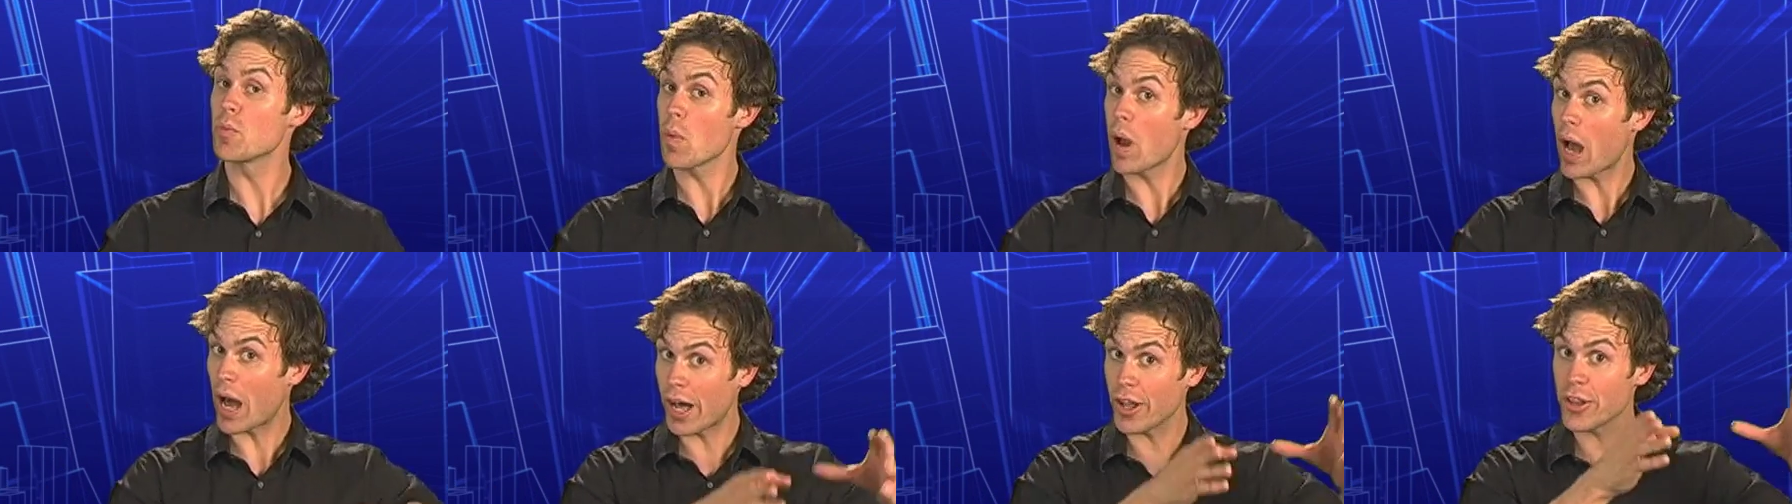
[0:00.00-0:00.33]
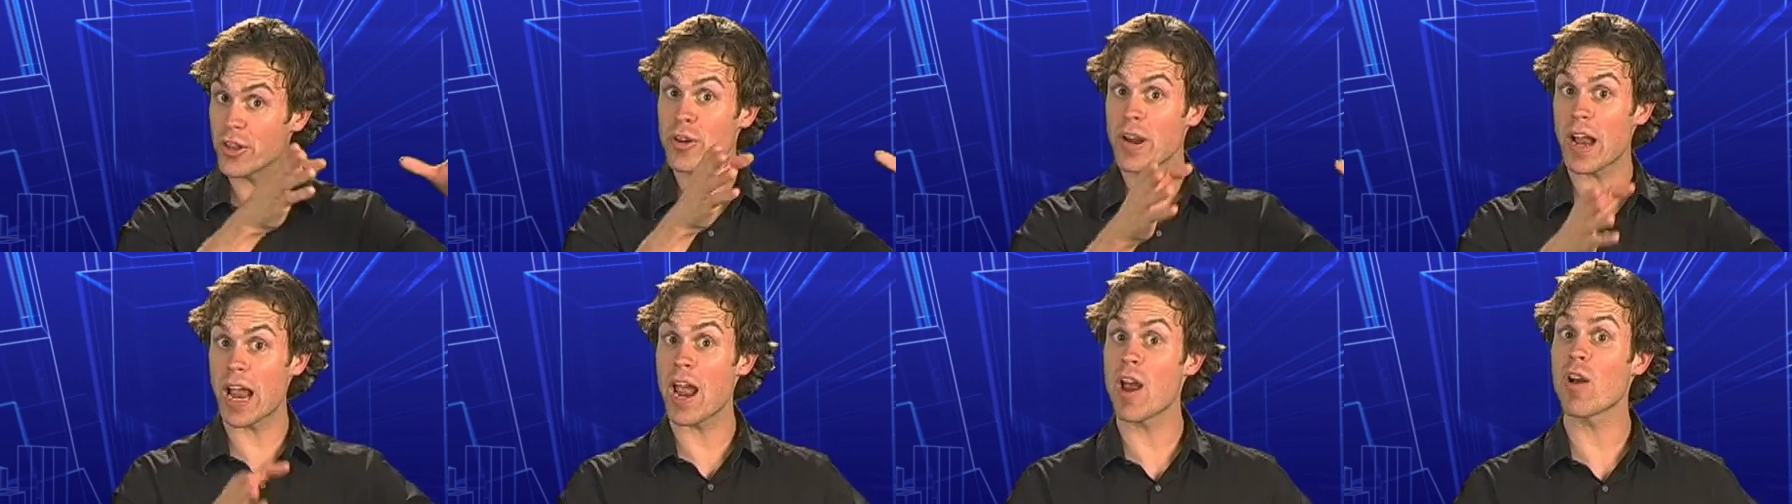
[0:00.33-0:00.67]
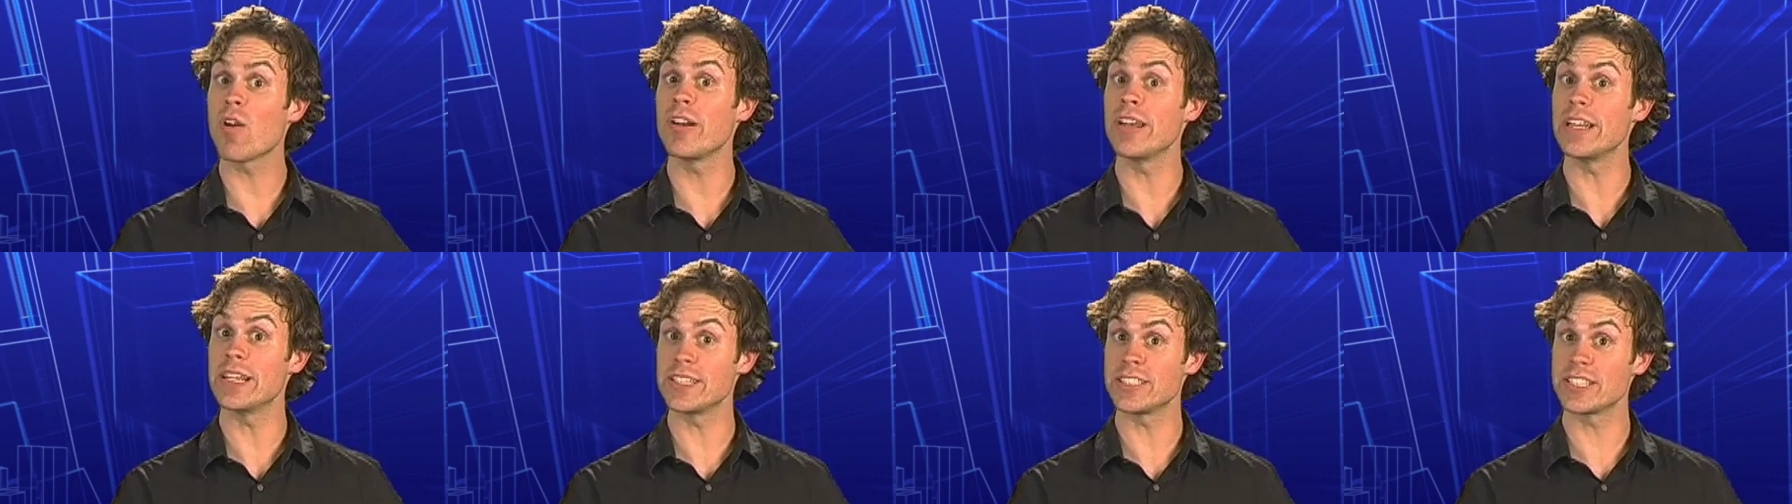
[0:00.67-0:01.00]
other
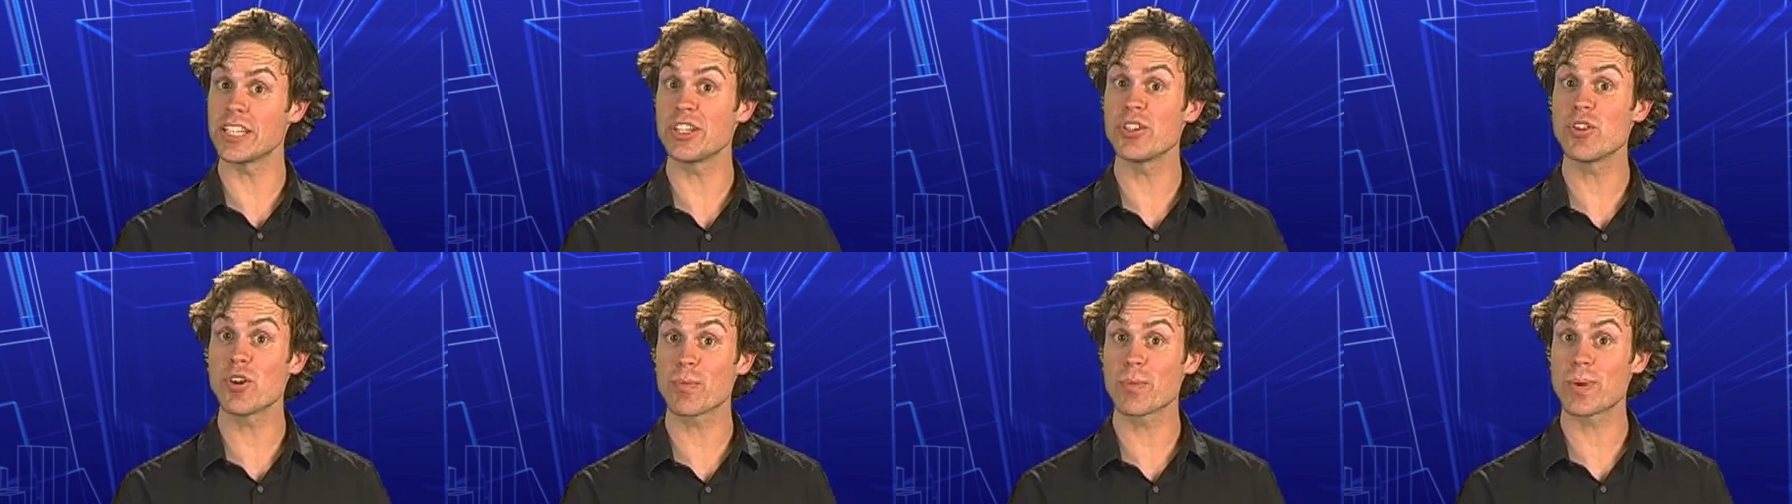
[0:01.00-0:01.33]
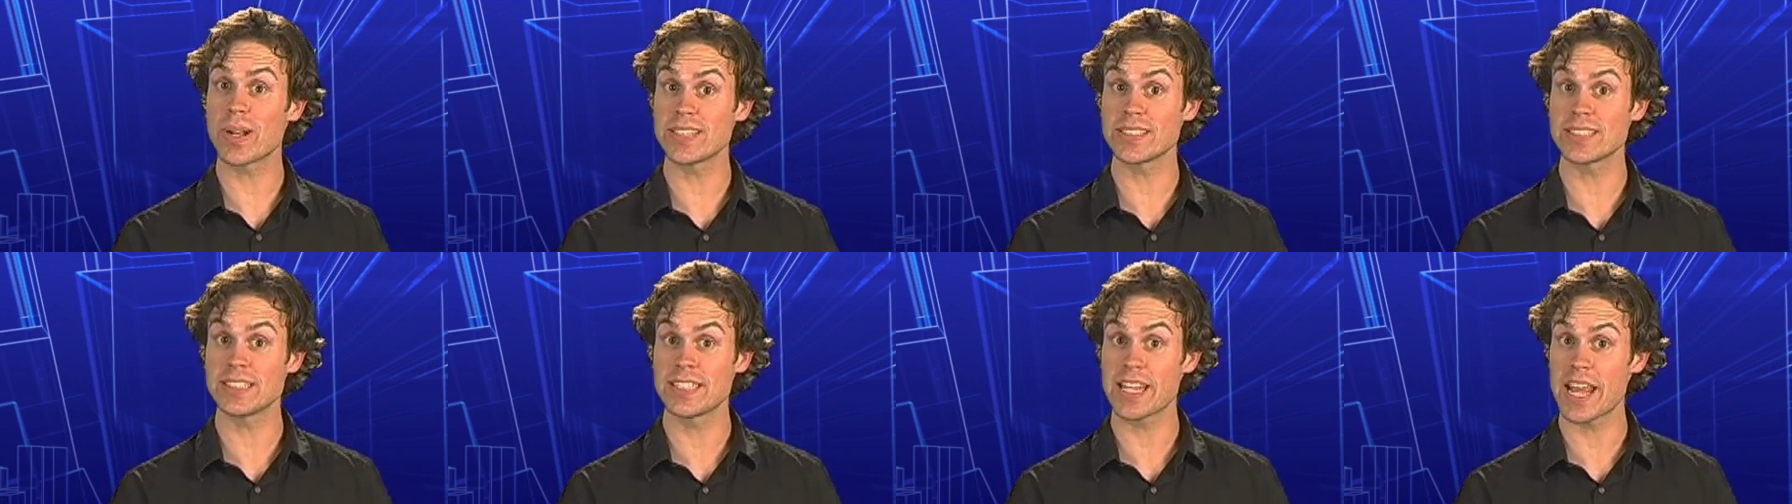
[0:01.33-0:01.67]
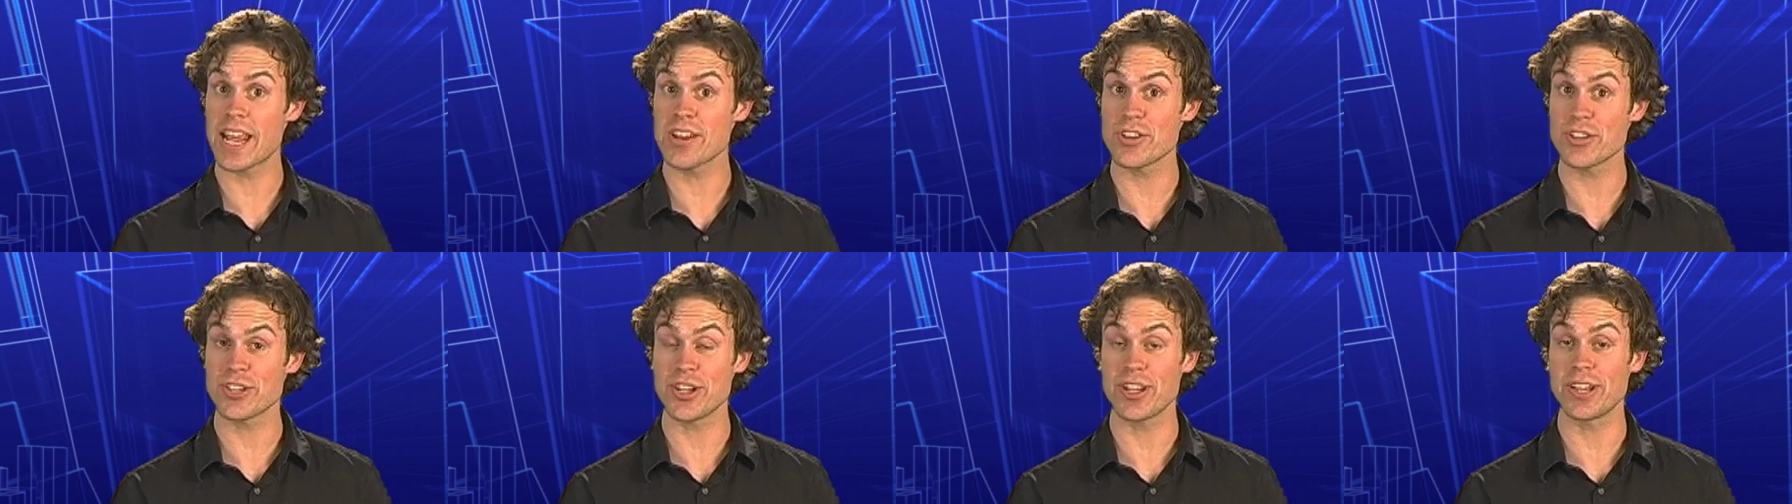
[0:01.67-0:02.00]
areas in your
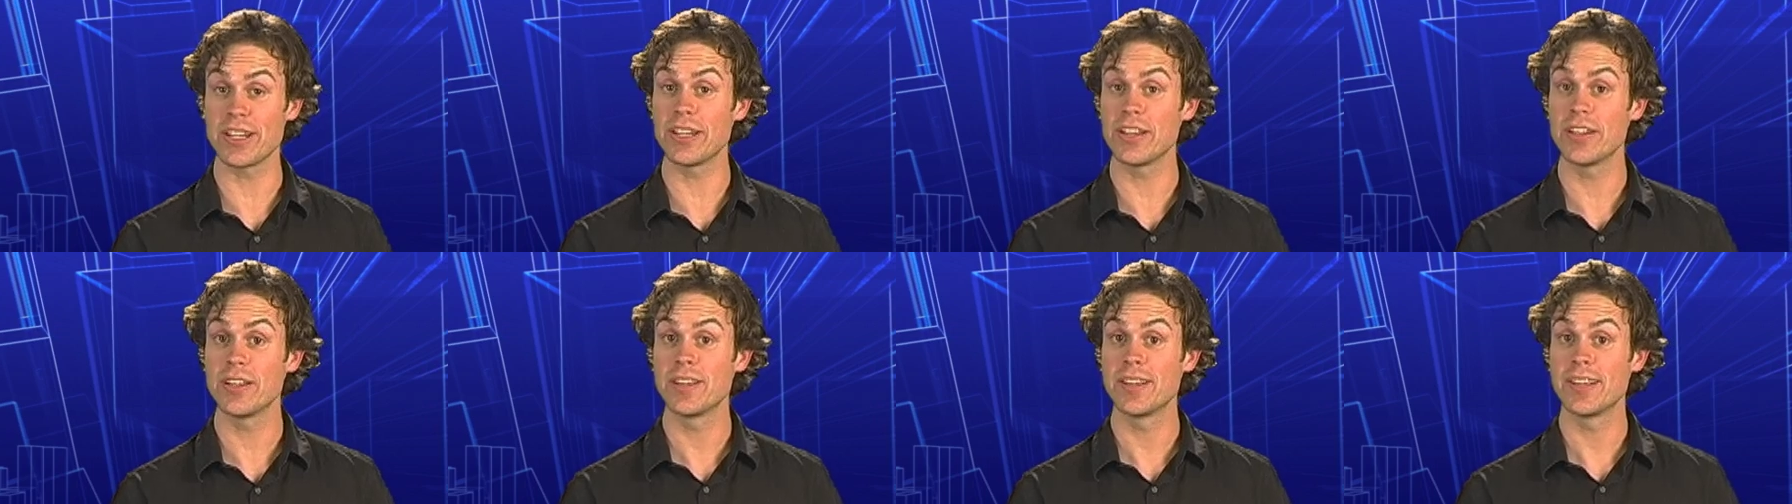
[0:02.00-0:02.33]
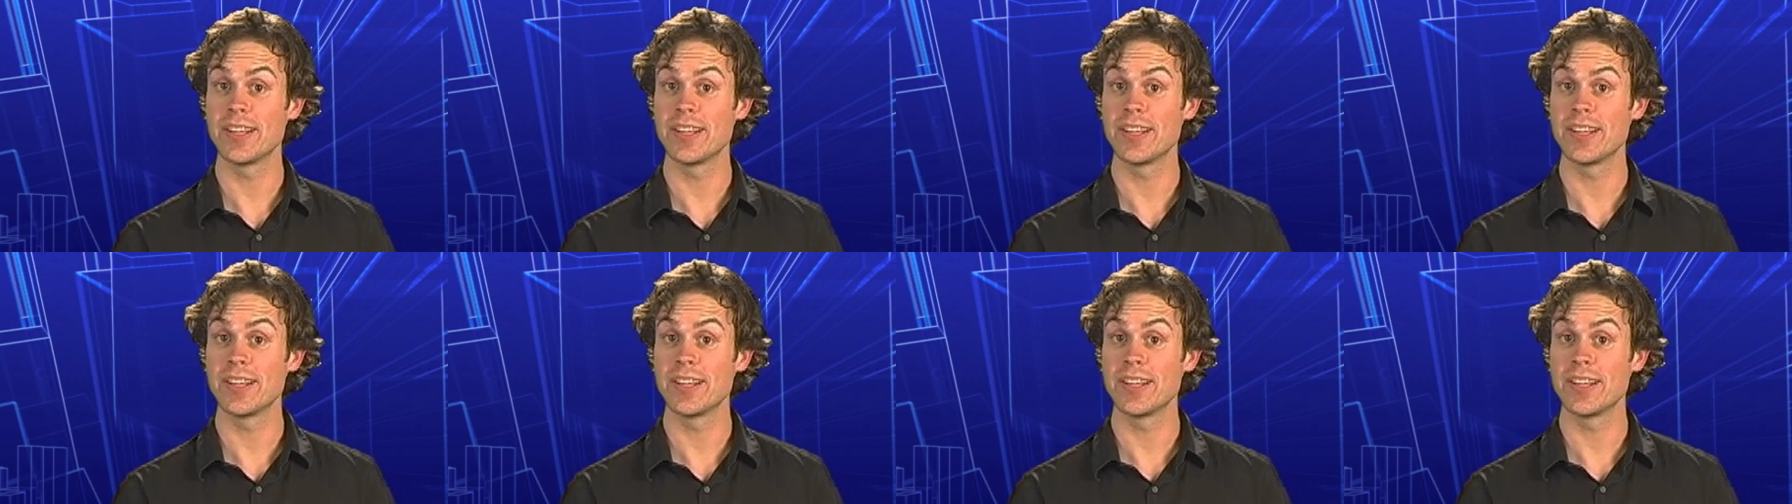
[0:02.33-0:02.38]
presentation,